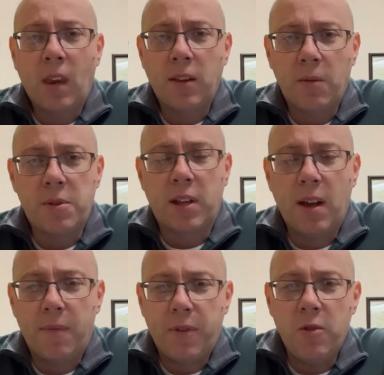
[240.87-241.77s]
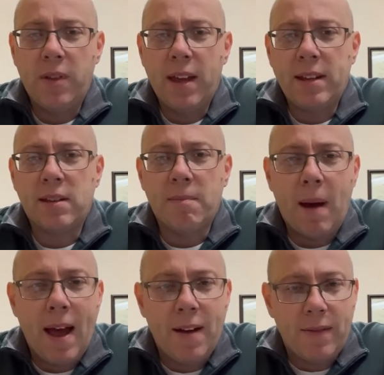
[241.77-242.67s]
there was a couple few things
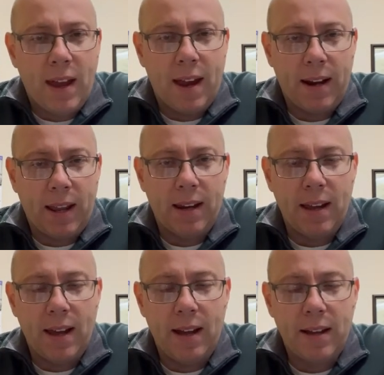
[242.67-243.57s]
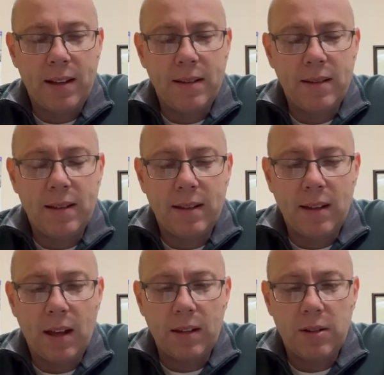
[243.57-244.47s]
about that and
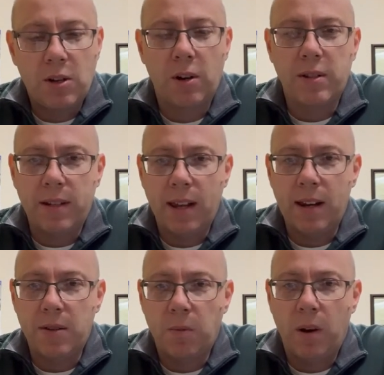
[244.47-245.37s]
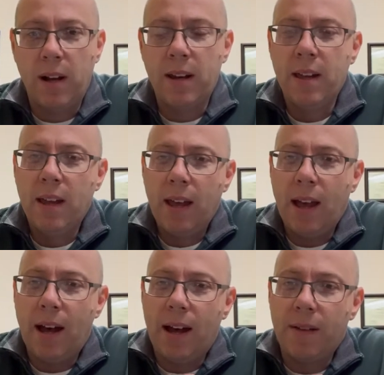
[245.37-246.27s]
church attendance. One,
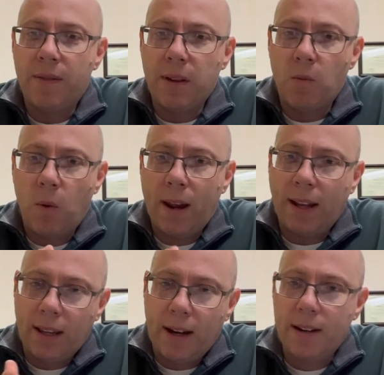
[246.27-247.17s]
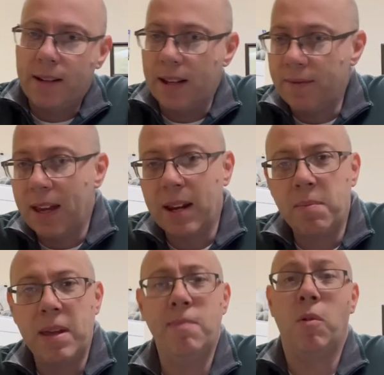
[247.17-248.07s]
the regularity of getting
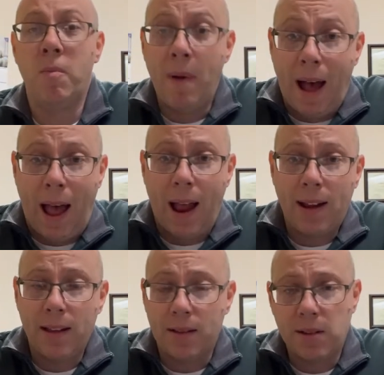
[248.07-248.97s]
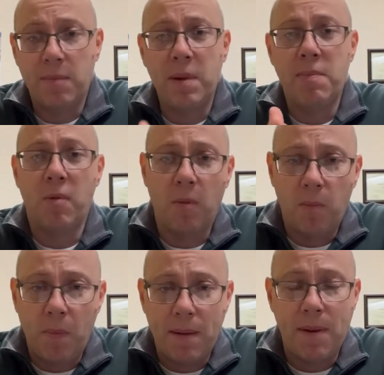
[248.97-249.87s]
people back. Some
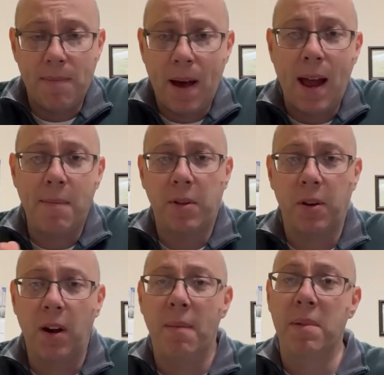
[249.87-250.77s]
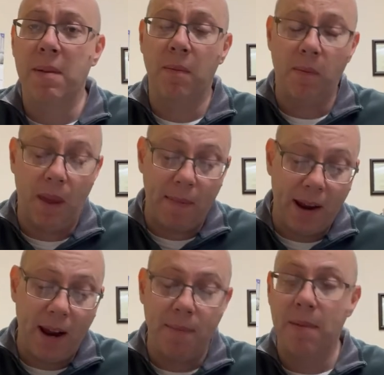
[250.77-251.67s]
people may be back, but they may
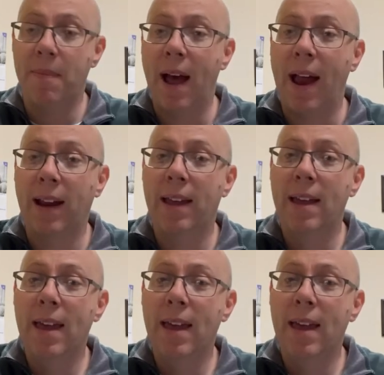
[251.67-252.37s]
not be back